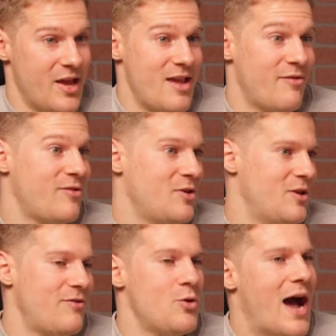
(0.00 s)
If
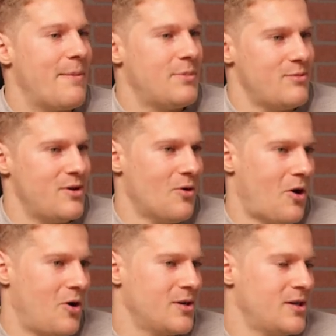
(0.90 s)
you happen to be
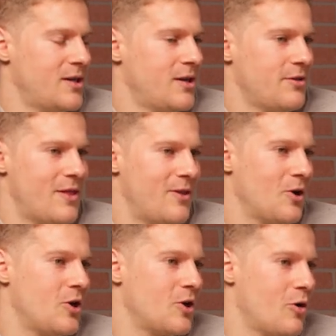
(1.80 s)
wrong, then they're
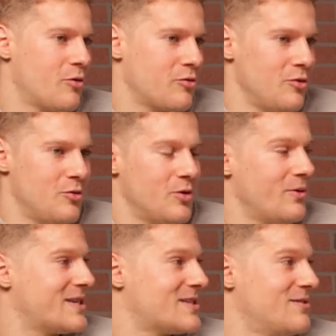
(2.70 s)
going to go through the
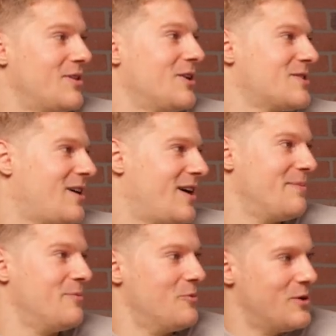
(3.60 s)
rest of their
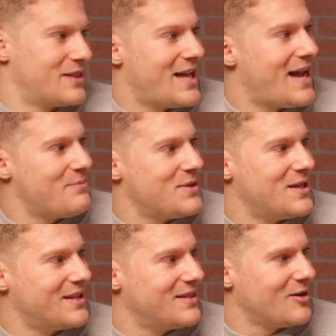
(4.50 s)
time with that
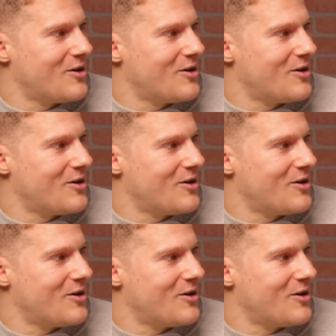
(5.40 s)
being their